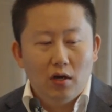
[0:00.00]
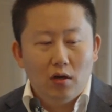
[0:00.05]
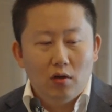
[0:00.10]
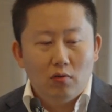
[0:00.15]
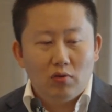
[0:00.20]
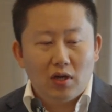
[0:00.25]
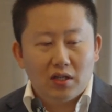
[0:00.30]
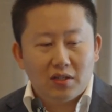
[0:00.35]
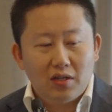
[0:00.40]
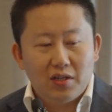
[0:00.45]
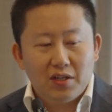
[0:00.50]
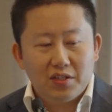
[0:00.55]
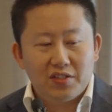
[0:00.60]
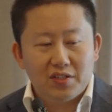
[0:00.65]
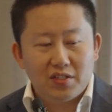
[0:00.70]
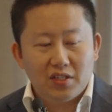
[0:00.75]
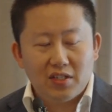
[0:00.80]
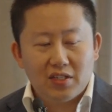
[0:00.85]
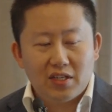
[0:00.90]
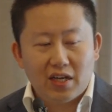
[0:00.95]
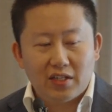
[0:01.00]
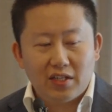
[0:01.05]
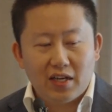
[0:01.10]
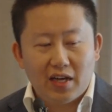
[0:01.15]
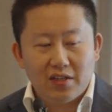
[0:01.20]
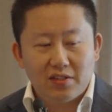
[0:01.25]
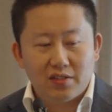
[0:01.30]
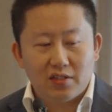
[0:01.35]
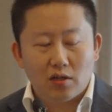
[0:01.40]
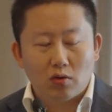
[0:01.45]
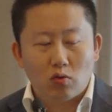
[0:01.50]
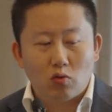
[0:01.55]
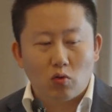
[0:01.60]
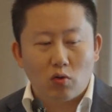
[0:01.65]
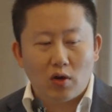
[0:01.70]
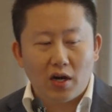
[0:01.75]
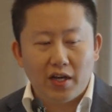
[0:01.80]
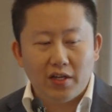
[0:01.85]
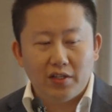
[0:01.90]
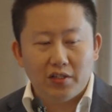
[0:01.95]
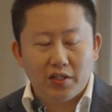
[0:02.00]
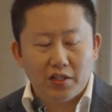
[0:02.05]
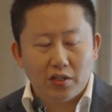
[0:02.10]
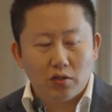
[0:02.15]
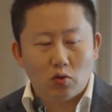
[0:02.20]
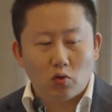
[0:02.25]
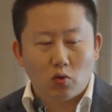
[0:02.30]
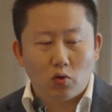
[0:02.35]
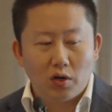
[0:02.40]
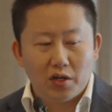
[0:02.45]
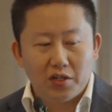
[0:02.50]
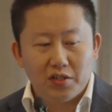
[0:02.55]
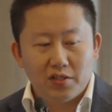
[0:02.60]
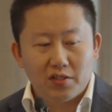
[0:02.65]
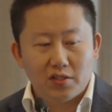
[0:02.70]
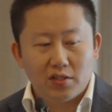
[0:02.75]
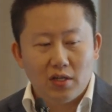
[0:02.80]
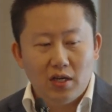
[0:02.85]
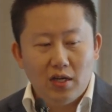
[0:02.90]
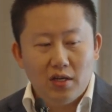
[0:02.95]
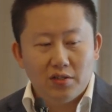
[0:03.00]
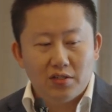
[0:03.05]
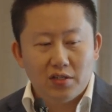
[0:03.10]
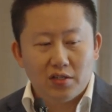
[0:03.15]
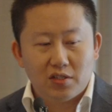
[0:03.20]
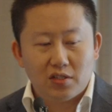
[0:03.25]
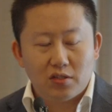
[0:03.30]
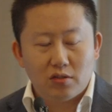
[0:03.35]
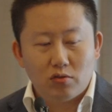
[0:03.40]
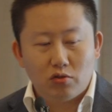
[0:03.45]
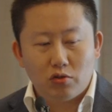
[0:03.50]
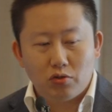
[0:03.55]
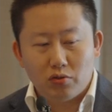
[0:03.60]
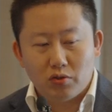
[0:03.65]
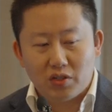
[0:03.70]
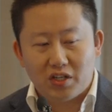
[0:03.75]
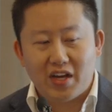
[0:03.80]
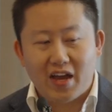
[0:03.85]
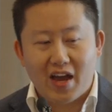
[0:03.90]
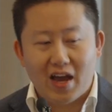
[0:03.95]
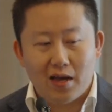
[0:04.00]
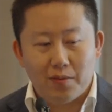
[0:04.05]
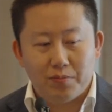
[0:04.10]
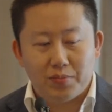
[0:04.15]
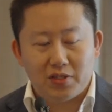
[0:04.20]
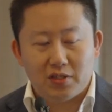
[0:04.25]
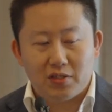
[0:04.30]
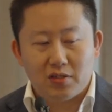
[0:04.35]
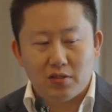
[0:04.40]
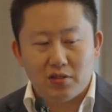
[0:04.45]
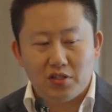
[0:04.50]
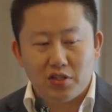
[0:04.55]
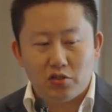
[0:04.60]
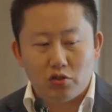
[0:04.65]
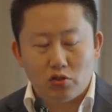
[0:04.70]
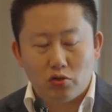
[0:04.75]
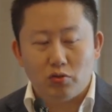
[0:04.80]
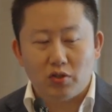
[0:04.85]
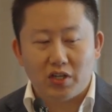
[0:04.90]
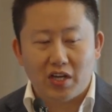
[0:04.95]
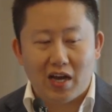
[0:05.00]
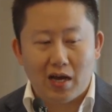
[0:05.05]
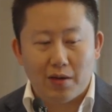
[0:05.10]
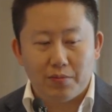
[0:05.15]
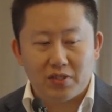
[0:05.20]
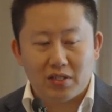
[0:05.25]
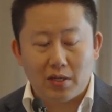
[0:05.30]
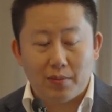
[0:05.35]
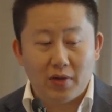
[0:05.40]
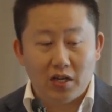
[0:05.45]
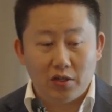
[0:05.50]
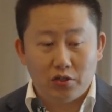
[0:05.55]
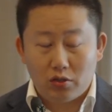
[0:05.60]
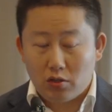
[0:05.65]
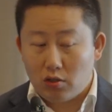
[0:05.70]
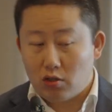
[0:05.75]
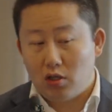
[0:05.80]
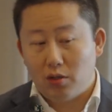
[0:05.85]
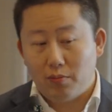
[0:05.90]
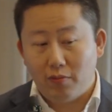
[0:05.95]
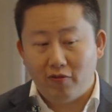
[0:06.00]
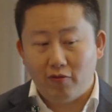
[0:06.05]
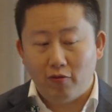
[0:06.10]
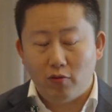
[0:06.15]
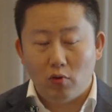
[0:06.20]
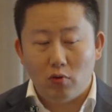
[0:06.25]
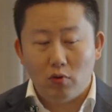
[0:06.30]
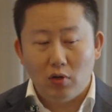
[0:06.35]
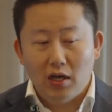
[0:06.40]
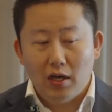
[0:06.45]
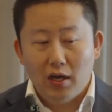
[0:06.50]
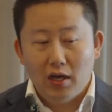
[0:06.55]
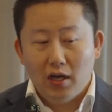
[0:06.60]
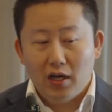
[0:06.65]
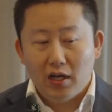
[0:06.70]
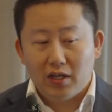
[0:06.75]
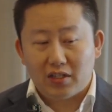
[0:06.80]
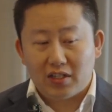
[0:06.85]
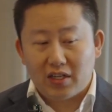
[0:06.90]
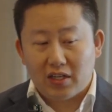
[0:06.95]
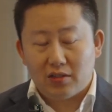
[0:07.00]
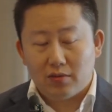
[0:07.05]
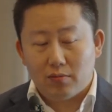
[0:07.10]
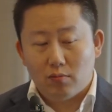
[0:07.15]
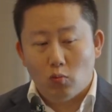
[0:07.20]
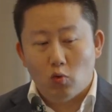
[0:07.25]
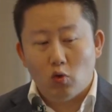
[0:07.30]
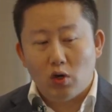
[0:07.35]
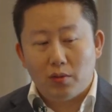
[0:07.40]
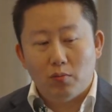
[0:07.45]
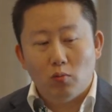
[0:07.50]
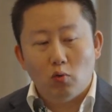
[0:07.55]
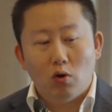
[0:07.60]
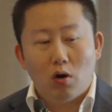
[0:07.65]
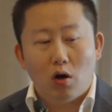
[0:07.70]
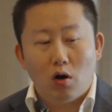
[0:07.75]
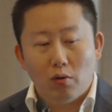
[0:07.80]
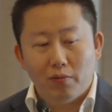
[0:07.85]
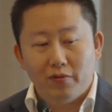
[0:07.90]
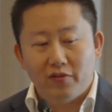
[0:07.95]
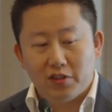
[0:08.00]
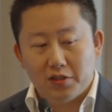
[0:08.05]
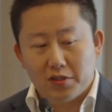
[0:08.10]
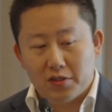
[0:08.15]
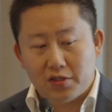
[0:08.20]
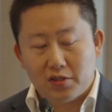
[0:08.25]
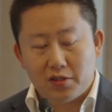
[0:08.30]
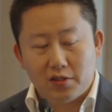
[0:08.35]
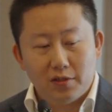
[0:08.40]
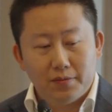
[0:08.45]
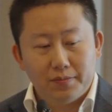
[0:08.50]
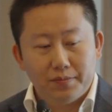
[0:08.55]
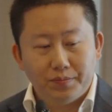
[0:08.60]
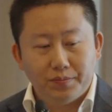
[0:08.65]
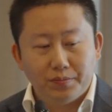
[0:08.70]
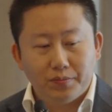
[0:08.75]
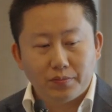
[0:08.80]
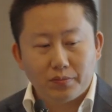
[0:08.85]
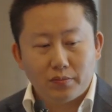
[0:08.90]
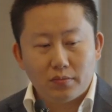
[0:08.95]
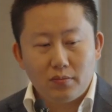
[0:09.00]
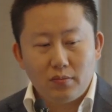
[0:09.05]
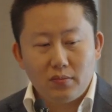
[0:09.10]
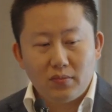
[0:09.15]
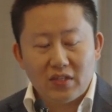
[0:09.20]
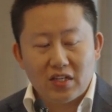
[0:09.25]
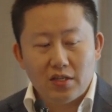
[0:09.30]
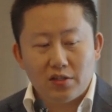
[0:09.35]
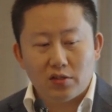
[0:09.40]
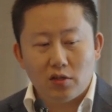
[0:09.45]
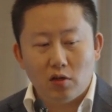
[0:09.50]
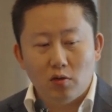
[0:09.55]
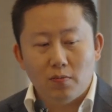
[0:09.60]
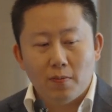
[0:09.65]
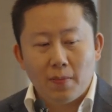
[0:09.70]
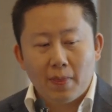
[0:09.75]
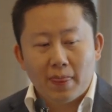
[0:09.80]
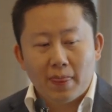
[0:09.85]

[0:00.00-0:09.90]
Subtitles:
readily see that as the grade increase, these two gaps I mentioned earlier before, it gets more and more obvious. So